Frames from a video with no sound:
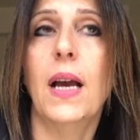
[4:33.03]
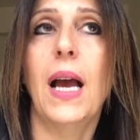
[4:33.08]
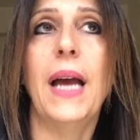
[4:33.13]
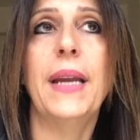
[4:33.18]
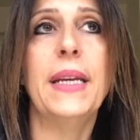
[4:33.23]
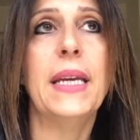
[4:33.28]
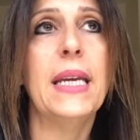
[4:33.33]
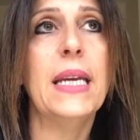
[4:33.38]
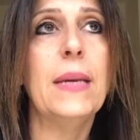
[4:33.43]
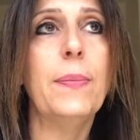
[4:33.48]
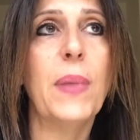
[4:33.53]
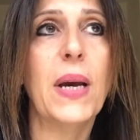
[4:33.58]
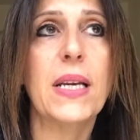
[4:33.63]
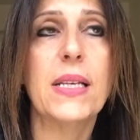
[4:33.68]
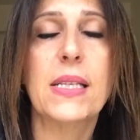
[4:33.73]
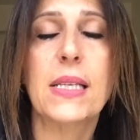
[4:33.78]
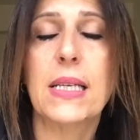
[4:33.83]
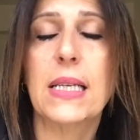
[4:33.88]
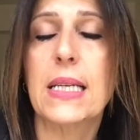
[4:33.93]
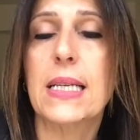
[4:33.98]
And he
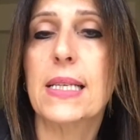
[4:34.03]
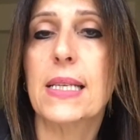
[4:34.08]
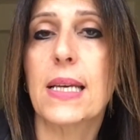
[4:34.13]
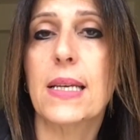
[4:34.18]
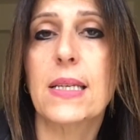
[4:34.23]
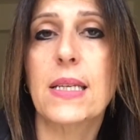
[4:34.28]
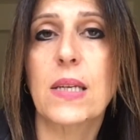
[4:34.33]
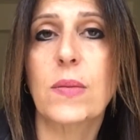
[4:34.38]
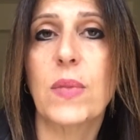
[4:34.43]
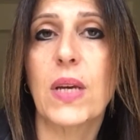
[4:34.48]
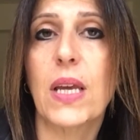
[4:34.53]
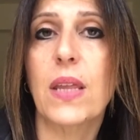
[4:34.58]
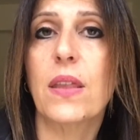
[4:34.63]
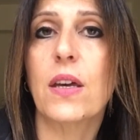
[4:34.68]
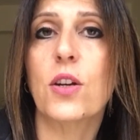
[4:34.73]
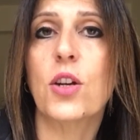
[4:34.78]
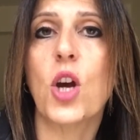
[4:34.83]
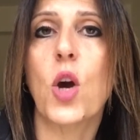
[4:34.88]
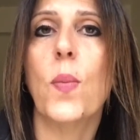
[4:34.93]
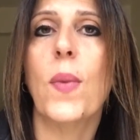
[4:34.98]
basically said to me
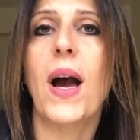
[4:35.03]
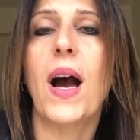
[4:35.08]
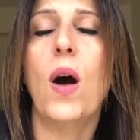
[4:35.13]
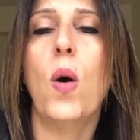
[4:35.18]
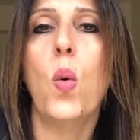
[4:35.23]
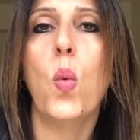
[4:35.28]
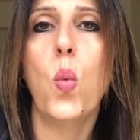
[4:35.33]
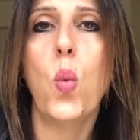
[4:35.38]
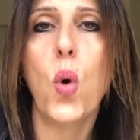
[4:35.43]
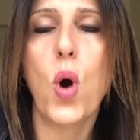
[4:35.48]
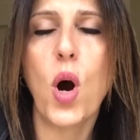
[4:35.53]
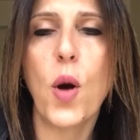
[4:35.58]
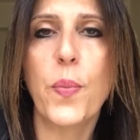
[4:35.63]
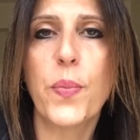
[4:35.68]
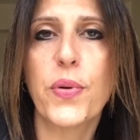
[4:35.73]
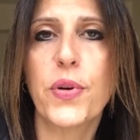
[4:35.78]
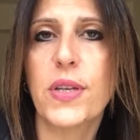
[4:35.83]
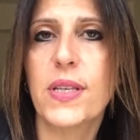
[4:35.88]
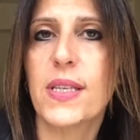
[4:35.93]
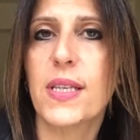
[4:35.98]
that no matter what
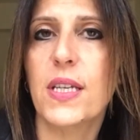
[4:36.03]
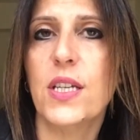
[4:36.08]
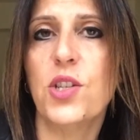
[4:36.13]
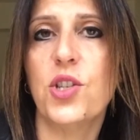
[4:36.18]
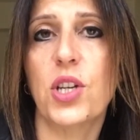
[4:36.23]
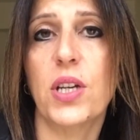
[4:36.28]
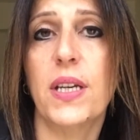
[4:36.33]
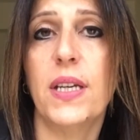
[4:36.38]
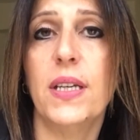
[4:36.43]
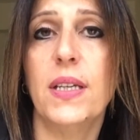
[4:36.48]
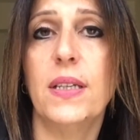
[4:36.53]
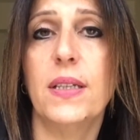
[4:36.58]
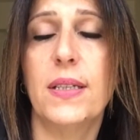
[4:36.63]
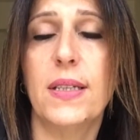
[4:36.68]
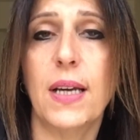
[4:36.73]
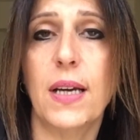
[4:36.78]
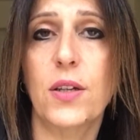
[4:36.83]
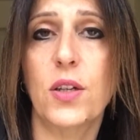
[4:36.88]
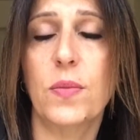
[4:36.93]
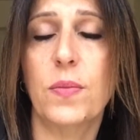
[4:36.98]
procedure he'd
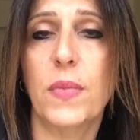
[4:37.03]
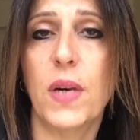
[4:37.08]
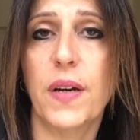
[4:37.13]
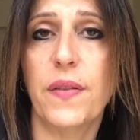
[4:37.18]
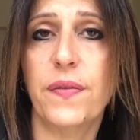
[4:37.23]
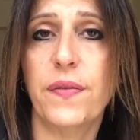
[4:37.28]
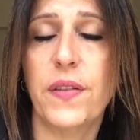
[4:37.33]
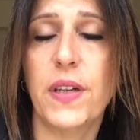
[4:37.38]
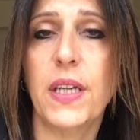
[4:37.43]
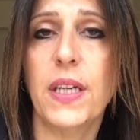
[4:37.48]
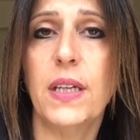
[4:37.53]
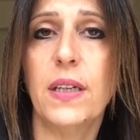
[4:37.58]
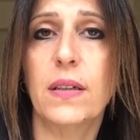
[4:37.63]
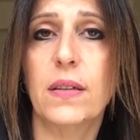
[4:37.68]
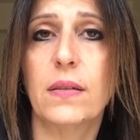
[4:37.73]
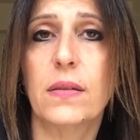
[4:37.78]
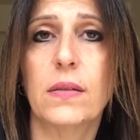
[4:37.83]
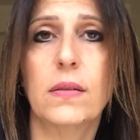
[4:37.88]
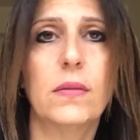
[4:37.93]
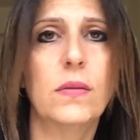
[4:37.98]
done on my feet,
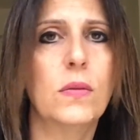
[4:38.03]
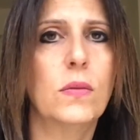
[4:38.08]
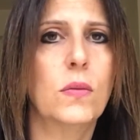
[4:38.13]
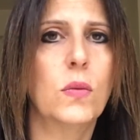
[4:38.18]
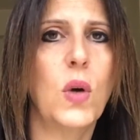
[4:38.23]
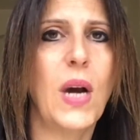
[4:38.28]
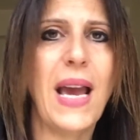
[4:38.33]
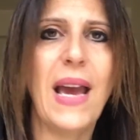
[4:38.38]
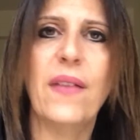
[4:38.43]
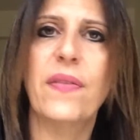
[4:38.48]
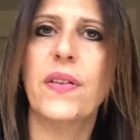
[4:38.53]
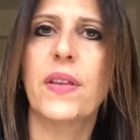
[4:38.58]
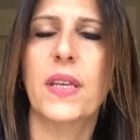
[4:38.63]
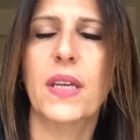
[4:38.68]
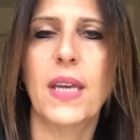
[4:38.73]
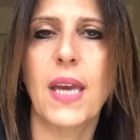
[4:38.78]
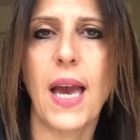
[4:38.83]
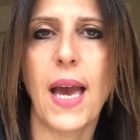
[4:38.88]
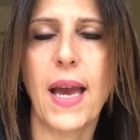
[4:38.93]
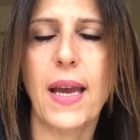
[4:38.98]
whatever the
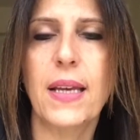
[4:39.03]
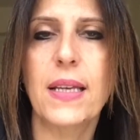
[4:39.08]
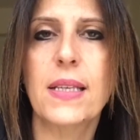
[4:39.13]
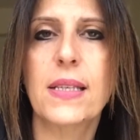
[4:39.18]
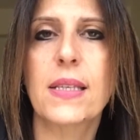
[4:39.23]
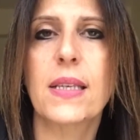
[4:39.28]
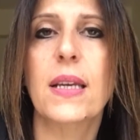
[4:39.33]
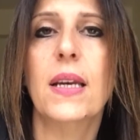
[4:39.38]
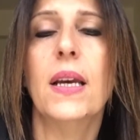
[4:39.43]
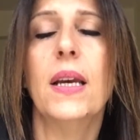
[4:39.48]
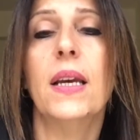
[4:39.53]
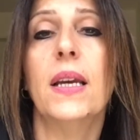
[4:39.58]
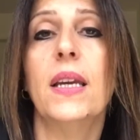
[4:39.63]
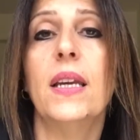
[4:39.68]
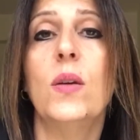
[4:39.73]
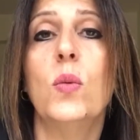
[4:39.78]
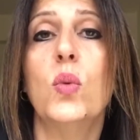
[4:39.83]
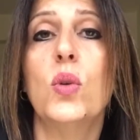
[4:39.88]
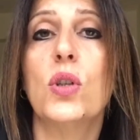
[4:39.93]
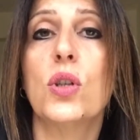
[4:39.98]
case,
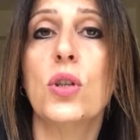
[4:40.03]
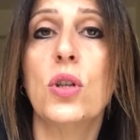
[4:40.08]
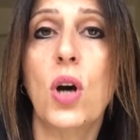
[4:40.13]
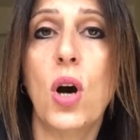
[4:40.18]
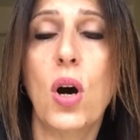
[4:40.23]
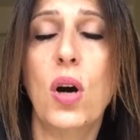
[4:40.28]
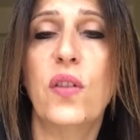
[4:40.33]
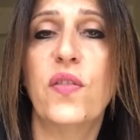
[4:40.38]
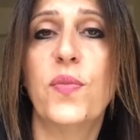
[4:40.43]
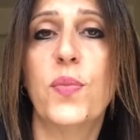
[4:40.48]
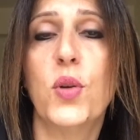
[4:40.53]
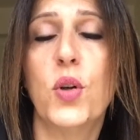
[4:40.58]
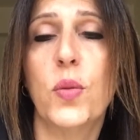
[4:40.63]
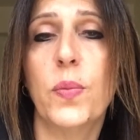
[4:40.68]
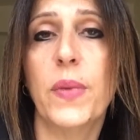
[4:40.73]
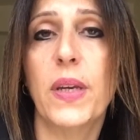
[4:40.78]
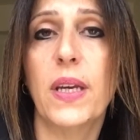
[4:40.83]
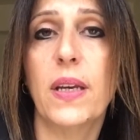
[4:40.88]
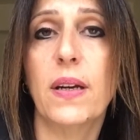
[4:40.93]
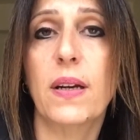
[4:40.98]
he would not have
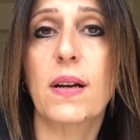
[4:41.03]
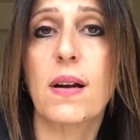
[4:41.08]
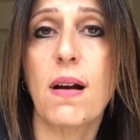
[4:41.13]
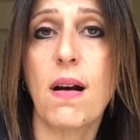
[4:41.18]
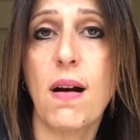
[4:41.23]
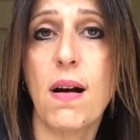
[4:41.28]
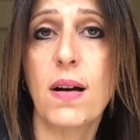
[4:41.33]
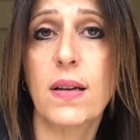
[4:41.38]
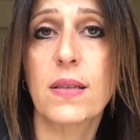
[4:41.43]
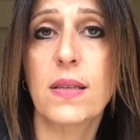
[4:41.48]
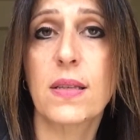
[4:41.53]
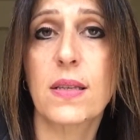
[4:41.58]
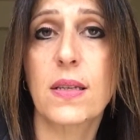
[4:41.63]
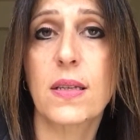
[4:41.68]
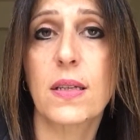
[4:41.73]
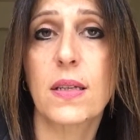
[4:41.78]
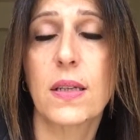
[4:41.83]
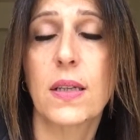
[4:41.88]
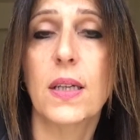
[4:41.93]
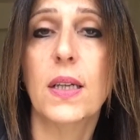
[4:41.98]
put me in a cast,